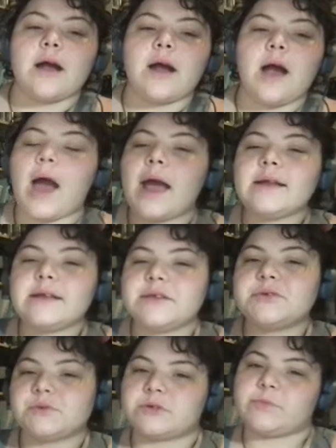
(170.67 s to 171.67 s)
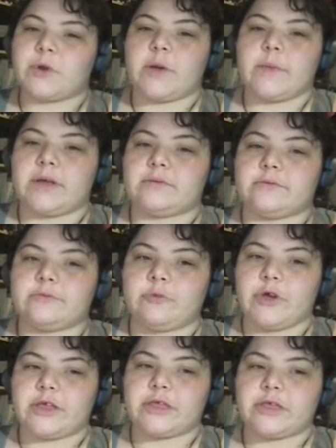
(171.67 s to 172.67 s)
I need to experiment
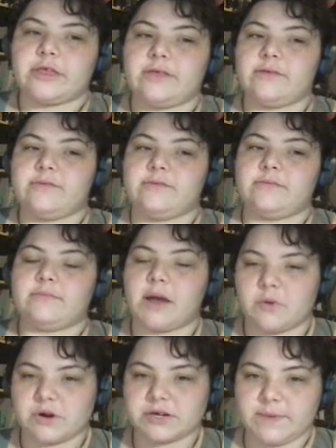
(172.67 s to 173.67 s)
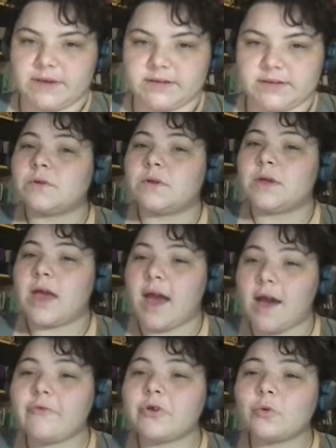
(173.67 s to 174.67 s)
with my workspace.
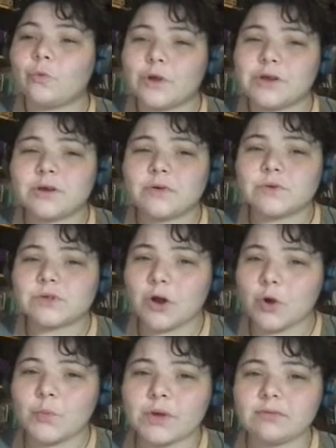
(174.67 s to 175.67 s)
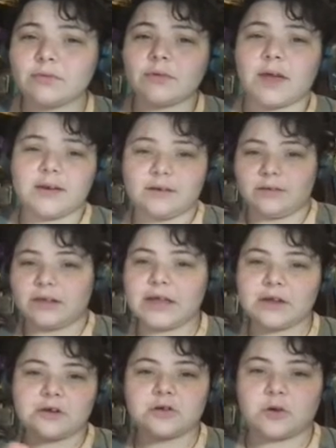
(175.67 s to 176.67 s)
Having windows open and
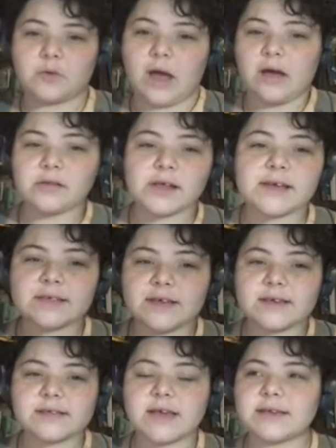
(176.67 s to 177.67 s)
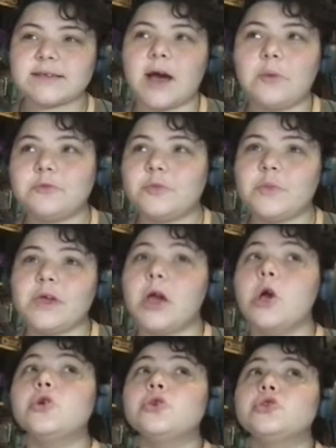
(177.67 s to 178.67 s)
layered around like this has helped me
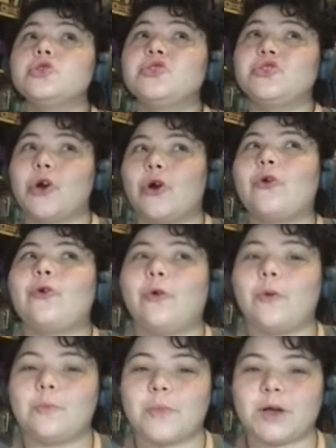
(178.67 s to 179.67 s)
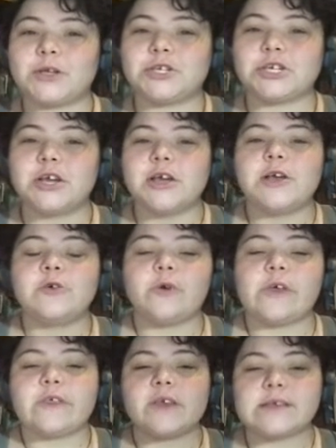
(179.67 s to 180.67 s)
so much
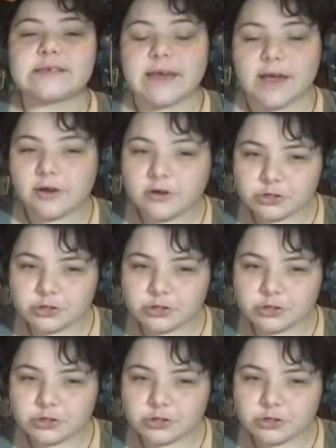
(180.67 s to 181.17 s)
with staying on